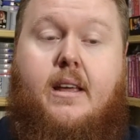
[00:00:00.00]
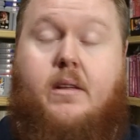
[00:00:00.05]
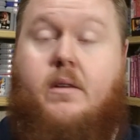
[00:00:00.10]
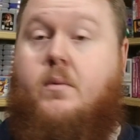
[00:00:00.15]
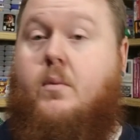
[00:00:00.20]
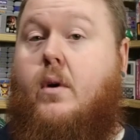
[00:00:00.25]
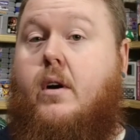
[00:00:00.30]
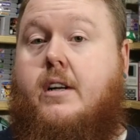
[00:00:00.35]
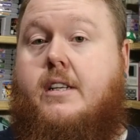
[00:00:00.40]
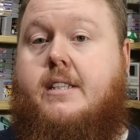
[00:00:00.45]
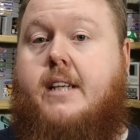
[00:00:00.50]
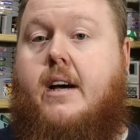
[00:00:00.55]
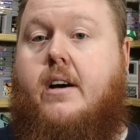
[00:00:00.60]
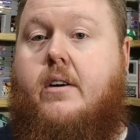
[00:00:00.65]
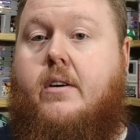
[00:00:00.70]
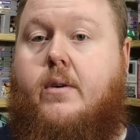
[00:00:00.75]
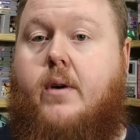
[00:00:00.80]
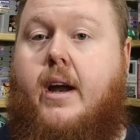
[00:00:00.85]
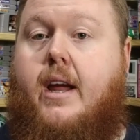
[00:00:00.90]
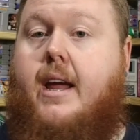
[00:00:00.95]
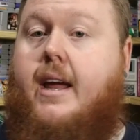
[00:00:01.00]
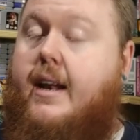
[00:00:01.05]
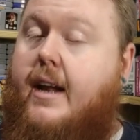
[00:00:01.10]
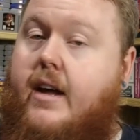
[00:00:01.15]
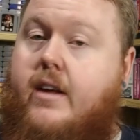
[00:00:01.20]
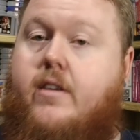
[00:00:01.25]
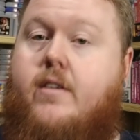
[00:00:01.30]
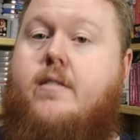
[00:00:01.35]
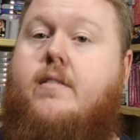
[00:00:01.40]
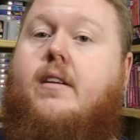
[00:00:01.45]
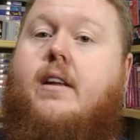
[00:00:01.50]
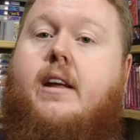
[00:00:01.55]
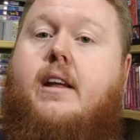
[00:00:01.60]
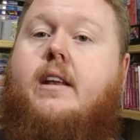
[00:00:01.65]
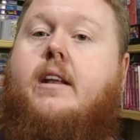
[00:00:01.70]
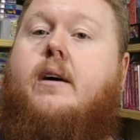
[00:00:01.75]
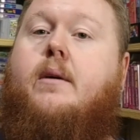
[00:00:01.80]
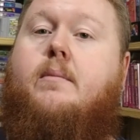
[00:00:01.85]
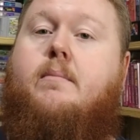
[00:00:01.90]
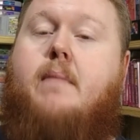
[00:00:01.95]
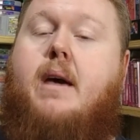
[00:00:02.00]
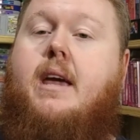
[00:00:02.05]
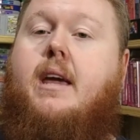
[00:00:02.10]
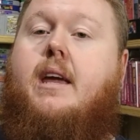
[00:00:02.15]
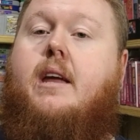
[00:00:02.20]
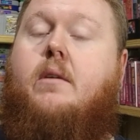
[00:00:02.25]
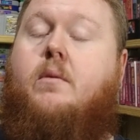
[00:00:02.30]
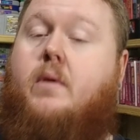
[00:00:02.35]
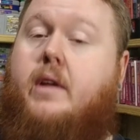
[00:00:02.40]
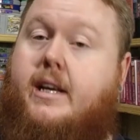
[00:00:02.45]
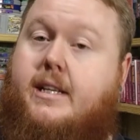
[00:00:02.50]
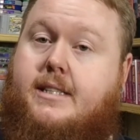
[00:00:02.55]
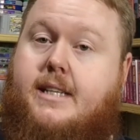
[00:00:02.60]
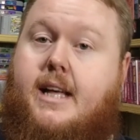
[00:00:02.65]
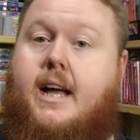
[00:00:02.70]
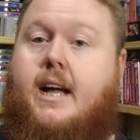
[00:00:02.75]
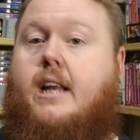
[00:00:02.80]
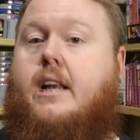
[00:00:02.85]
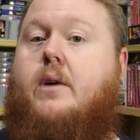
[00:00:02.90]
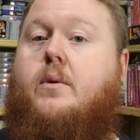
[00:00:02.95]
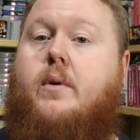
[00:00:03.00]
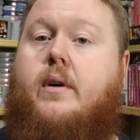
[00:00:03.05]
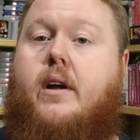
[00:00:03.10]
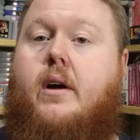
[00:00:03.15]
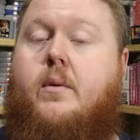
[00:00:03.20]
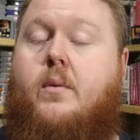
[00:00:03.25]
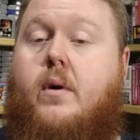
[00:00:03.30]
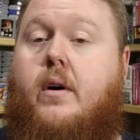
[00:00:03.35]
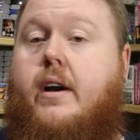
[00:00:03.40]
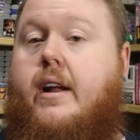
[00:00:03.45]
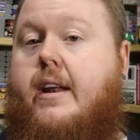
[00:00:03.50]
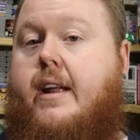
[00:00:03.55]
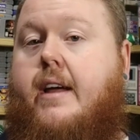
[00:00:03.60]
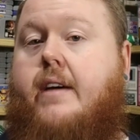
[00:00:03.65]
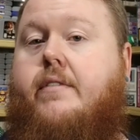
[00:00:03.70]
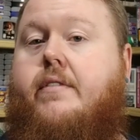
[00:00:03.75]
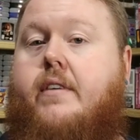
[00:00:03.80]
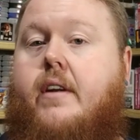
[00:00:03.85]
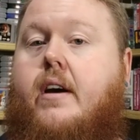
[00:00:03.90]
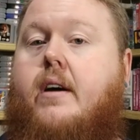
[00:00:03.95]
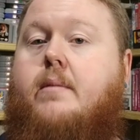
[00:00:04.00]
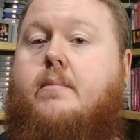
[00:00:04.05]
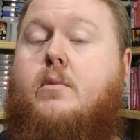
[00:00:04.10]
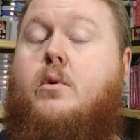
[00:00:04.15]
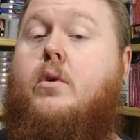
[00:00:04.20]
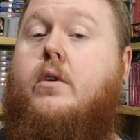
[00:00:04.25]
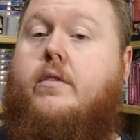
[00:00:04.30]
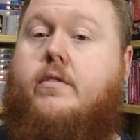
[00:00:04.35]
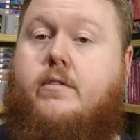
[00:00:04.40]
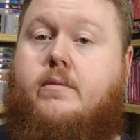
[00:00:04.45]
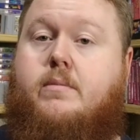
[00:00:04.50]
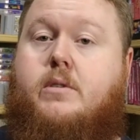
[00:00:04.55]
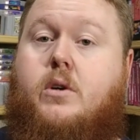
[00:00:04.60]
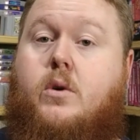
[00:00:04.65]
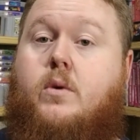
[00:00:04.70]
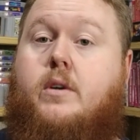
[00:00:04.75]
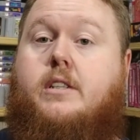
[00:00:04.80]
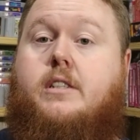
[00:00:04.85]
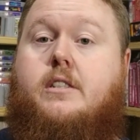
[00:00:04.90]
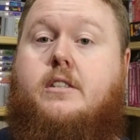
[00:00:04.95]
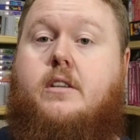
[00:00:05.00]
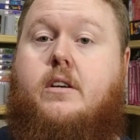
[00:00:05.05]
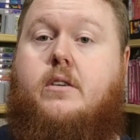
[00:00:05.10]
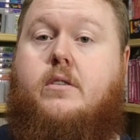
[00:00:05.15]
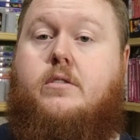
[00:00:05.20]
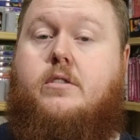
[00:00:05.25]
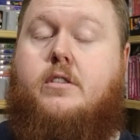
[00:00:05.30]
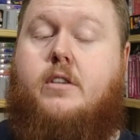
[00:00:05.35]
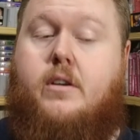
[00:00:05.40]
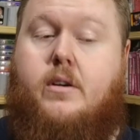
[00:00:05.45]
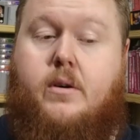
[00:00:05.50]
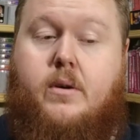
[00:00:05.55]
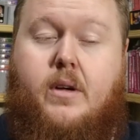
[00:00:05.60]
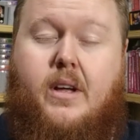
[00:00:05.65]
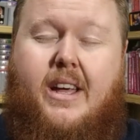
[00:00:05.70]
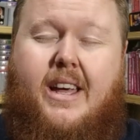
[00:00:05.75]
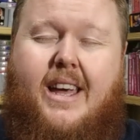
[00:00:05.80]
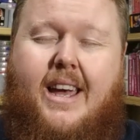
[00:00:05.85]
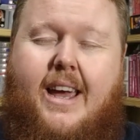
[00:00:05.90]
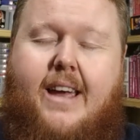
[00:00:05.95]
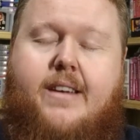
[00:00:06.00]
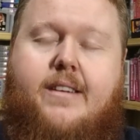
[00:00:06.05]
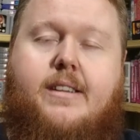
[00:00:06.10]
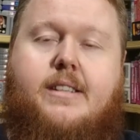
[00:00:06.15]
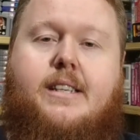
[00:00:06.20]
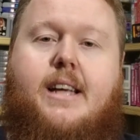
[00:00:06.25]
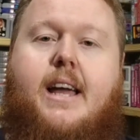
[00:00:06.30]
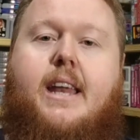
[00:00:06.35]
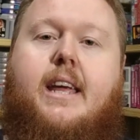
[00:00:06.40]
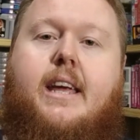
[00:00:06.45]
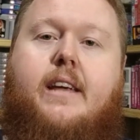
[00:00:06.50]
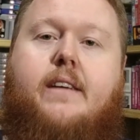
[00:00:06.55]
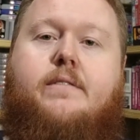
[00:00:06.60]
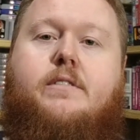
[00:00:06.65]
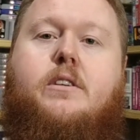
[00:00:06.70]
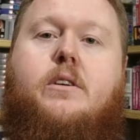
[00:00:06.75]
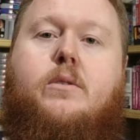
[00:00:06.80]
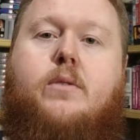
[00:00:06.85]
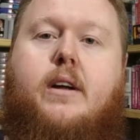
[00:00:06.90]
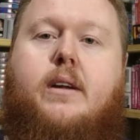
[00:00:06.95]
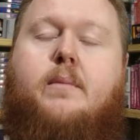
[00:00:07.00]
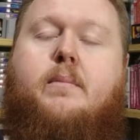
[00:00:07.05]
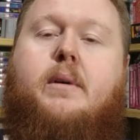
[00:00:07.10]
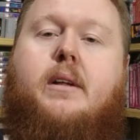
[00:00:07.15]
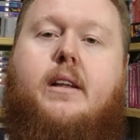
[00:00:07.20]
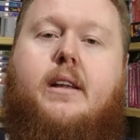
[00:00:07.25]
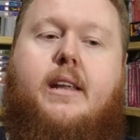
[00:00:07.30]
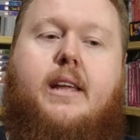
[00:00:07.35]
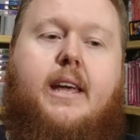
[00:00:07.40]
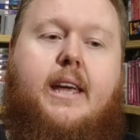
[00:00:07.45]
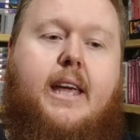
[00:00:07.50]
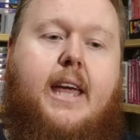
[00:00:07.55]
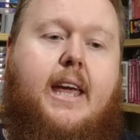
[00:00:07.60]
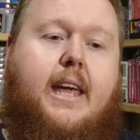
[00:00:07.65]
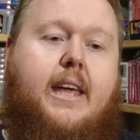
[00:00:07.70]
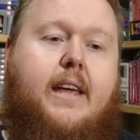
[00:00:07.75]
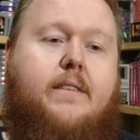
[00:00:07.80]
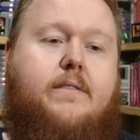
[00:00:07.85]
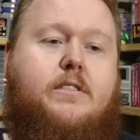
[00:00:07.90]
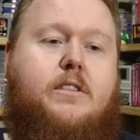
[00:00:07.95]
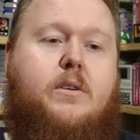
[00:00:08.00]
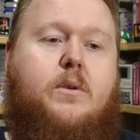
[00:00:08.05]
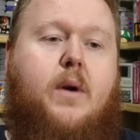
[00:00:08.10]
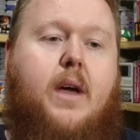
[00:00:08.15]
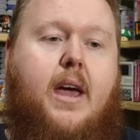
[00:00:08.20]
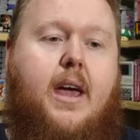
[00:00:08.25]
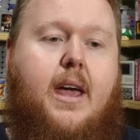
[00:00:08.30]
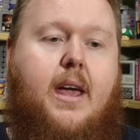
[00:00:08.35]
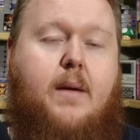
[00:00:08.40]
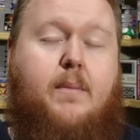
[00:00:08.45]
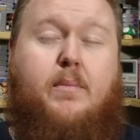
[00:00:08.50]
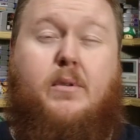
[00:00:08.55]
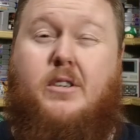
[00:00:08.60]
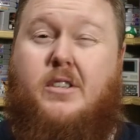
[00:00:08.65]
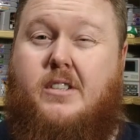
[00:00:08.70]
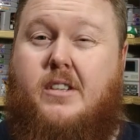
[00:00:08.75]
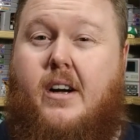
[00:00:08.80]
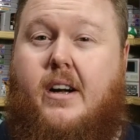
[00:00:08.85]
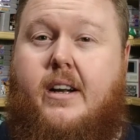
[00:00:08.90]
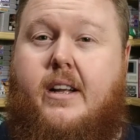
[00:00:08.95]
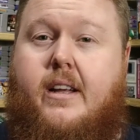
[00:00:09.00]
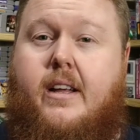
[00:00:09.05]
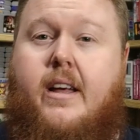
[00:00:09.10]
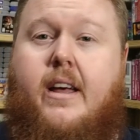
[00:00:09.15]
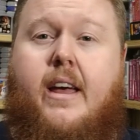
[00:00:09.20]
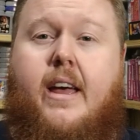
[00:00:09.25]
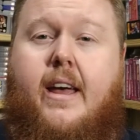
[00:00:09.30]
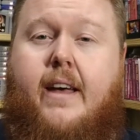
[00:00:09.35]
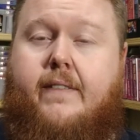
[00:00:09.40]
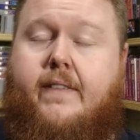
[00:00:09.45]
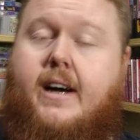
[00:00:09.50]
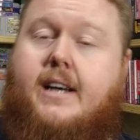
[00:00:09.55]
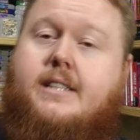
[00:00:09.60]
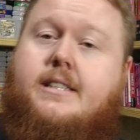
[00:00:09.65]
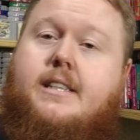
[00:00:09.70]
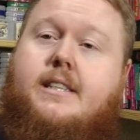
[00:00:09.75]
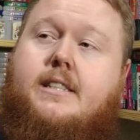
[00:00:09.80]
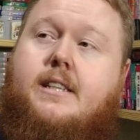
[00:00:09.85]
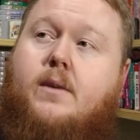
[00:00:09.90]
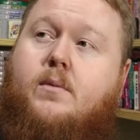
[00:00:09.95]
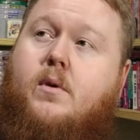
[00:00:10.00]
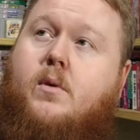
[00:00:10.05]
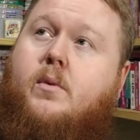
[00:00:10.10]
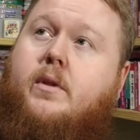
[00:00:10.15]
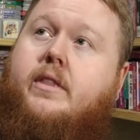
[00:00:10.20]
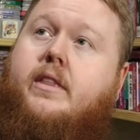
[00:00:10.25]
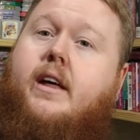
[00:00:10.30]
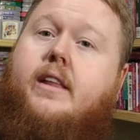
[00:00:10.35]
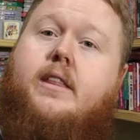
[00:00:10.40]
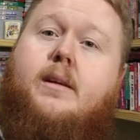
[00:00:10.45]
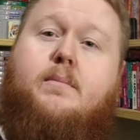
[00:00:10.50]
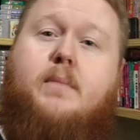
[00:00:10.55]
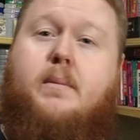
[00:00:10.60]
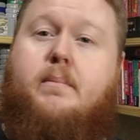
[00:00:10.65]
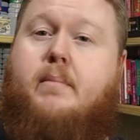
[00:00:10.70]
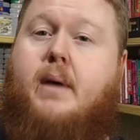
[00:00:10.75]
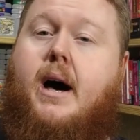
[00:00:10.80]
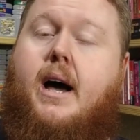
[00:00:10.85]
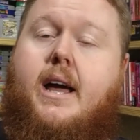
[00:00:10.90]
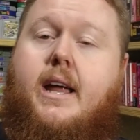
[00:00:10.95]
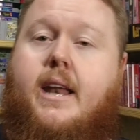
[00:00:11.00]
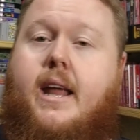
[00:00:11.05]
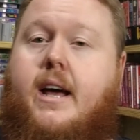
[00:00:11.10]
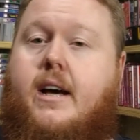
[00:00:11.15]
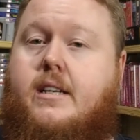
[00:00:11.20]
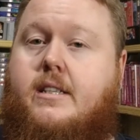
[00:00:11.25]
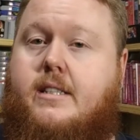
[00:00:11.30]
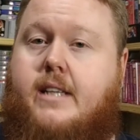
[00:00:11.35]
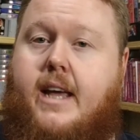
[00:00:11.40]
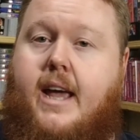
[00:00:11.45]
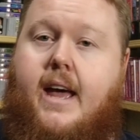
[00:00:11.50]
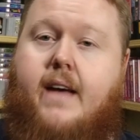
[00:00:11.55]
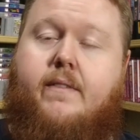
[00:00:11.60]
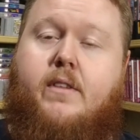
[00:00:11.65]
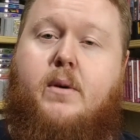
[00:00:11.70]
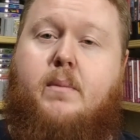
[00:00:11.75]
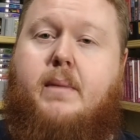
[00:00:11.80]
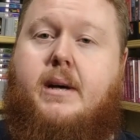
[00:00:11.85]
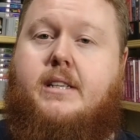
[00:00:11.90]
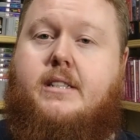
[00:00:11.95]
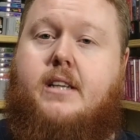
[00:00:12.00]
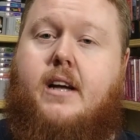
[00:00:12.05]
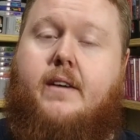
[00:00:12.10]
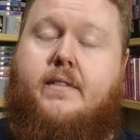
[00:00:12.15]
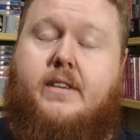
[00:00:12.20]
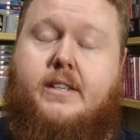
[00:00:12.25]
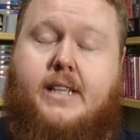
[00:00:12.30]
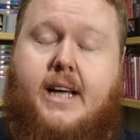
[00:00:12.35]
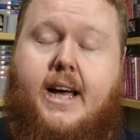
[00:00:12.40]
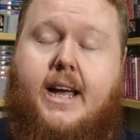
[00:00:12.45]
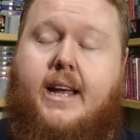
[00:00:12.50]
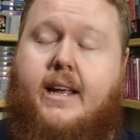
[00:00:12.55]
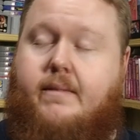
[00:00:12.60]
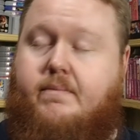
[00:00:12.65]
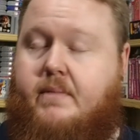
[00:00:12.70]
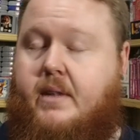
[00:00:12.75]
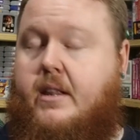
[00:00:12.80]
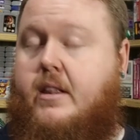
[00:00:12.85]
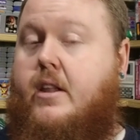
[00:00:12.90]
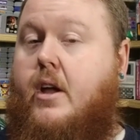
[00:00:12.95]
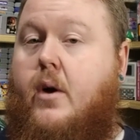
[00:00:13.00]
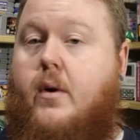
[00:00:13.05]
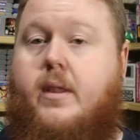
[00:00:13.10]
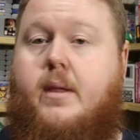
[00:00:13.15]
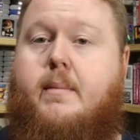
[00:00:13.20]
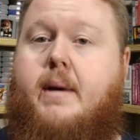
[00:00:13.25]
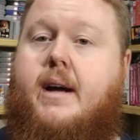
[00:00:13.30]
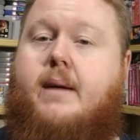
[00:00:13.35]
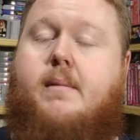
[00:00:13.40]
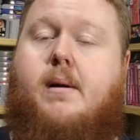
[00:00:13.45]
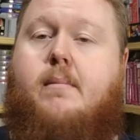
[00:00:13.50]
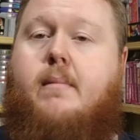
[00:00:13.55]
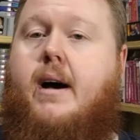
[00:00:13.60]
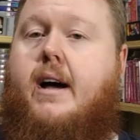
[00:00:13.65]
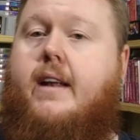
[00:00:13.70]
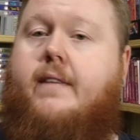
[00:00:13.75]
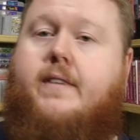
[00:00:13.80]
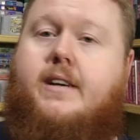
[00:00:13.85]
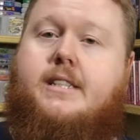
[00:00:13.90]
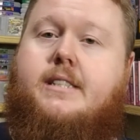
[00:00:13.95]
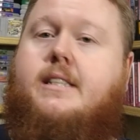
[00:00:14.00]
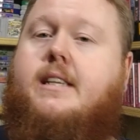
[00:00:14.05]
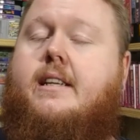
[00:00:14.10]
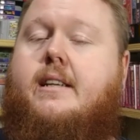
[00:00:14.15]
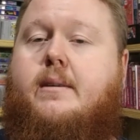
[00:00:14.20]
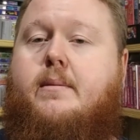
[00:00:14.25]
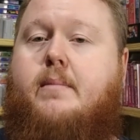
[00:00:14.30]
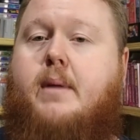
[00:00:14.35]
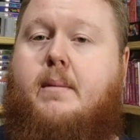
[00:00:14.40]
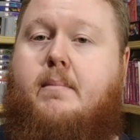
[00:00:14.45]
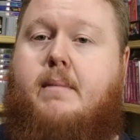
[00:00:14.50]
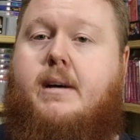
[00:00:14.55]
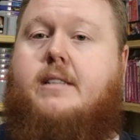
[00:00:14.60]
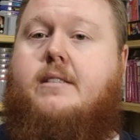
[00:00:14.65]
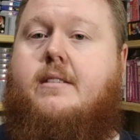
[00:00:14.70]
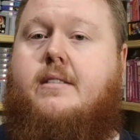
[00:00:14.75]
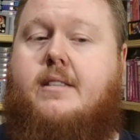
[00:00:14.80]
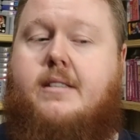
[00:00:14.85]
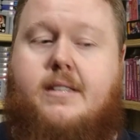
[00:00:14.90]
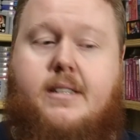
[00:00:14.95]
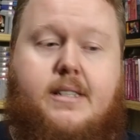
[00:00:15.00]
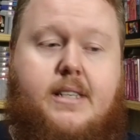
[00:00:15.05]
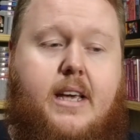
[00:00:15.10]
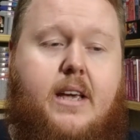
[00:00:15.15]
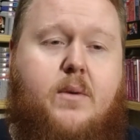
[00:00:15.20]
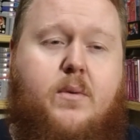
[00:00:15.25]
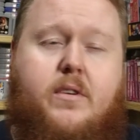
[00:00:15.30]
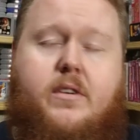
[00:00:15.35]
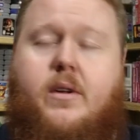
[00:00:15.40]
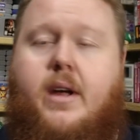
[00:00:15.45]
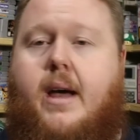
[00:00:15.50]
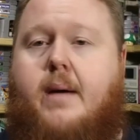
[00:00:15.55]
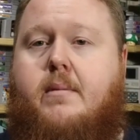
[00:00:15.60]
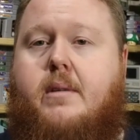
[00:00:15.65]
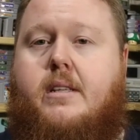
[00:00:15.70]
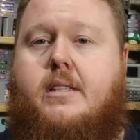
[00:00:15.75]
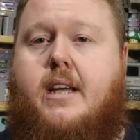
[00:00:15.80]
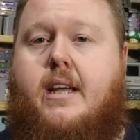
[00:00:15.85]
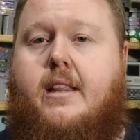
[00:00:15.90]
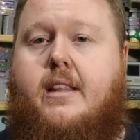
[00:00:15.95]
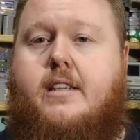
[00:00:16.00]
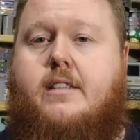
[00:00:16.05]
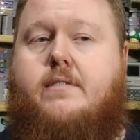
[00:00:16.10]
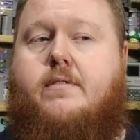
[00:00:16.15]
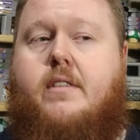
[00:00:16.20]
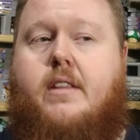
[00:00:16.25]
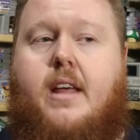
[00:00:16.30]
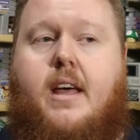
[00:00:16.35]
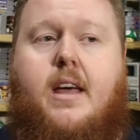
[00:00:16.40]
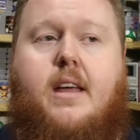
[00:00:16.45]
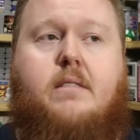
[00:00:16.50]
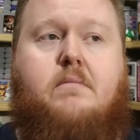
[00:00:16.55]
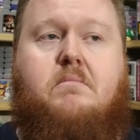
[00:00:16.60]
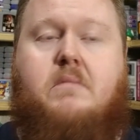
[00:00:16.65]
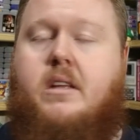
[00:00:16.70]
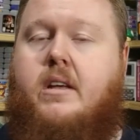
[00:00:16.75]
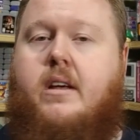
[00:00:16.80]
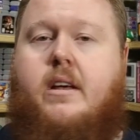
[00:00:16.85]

It works out great, and I usually end up making exactly what I wanted, if not more, from doing so. So it just kind of gives you credibility. It gives you a persona. If I see someone with nothing but buy it now as they have no best offers, I know in the back of my mind if I send them a message that says, hey, would you happen to take this for that?